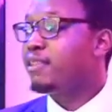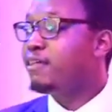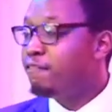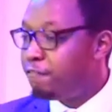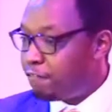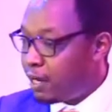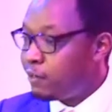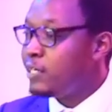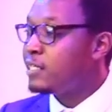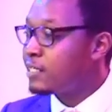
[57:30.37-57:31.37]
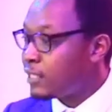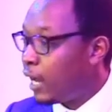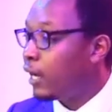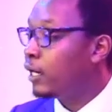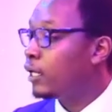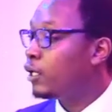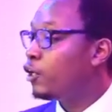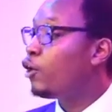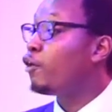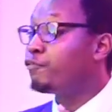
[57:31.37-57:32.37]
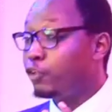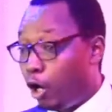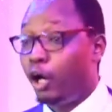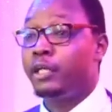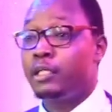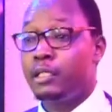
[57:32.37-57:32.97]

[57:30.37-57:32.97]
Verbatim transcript: the very Son of God.